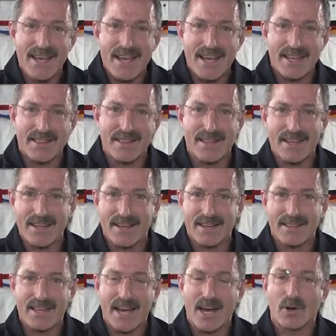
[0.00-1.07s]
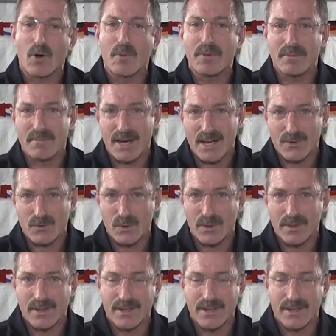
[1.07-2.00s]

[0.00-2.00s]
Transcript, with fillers: in the uh, the on-orbit module.